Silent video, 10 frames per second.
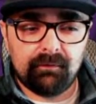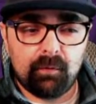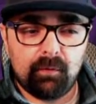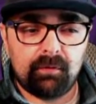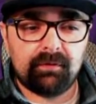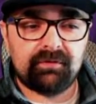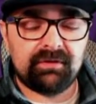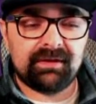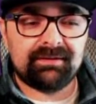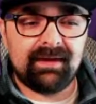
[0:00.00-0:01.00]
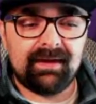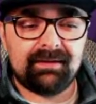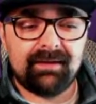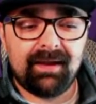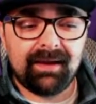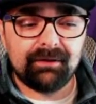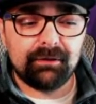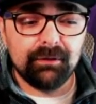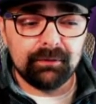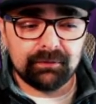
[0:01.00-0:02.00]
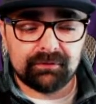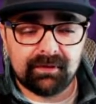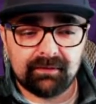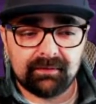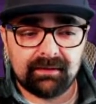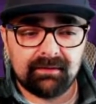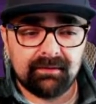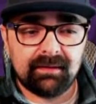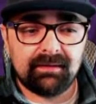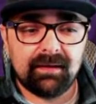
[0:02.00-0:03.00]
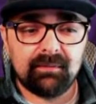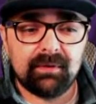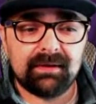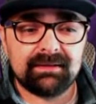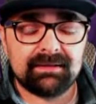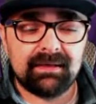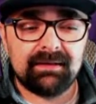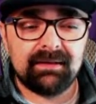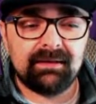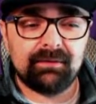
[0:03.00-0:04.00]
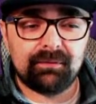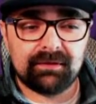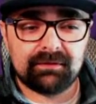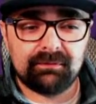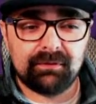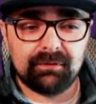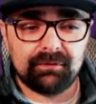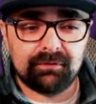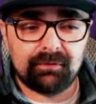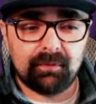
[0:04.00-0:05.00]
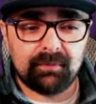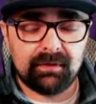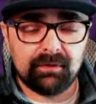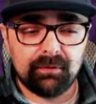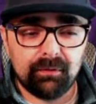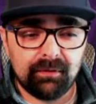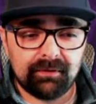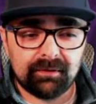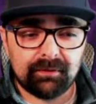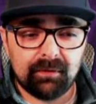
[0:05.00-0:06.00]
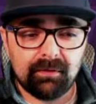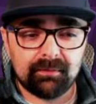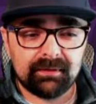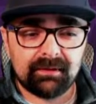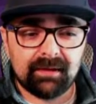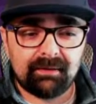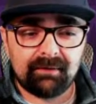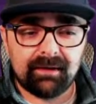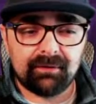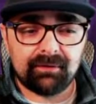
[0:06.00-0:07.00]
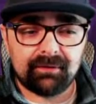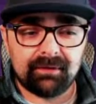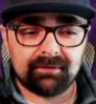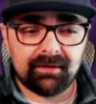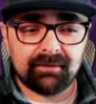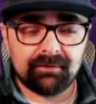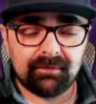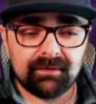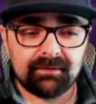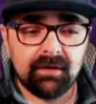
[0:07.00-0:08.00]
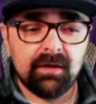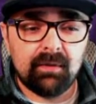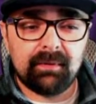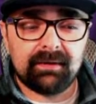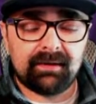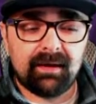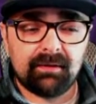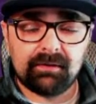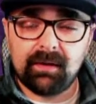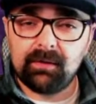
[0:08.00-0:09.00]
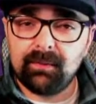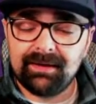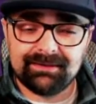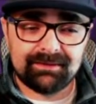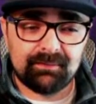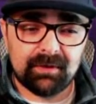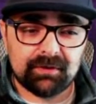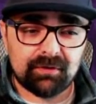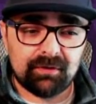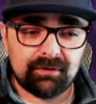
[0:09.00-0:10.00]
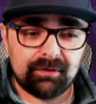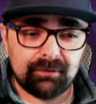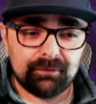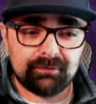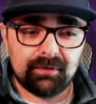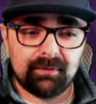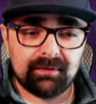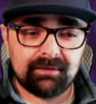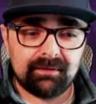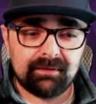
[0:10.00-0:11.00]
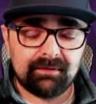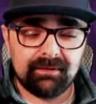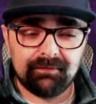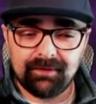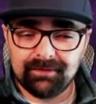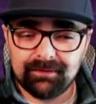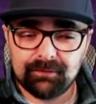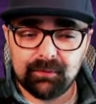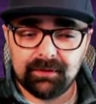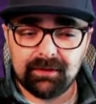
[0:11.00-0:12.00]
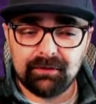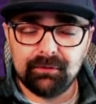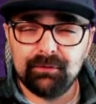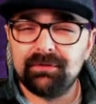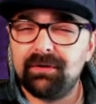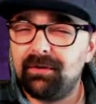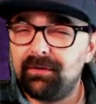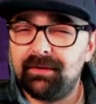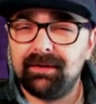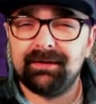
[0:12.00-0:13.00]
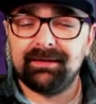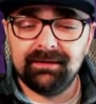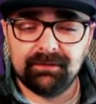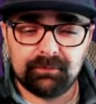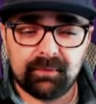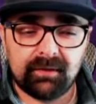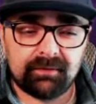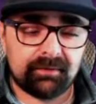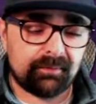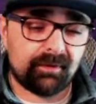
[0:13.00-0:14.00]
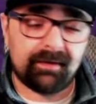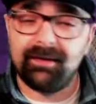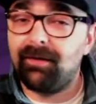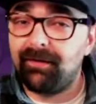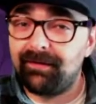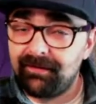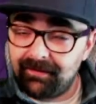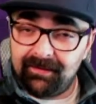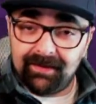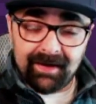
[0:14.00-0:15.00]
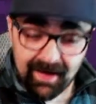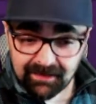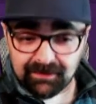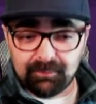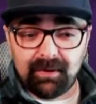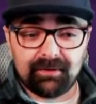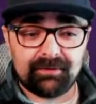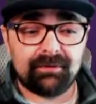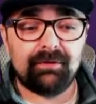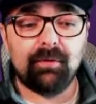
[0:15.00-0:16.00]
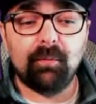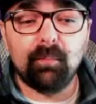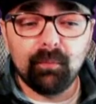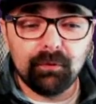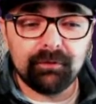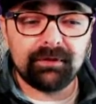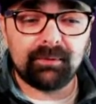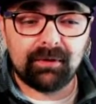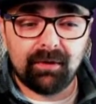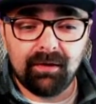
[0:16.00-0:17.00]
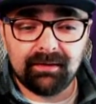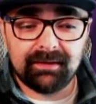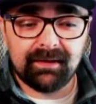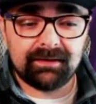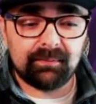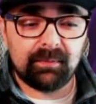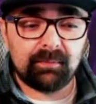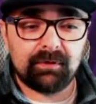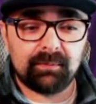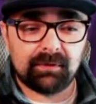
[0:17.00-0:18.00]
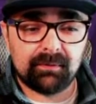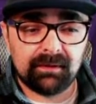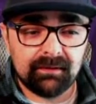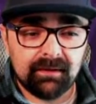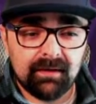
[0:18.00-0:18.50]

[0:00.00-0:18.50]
4, 6, 8, 9 loons right over here, and then we're gonna send in the rest of the loons from the north along with the lava hound onto this air defense. We're gonna counterclockwise make sure that the loons go into the defenses. We're gonna use our heal spells, our haste spells to move them along and get them up a little bit quicker.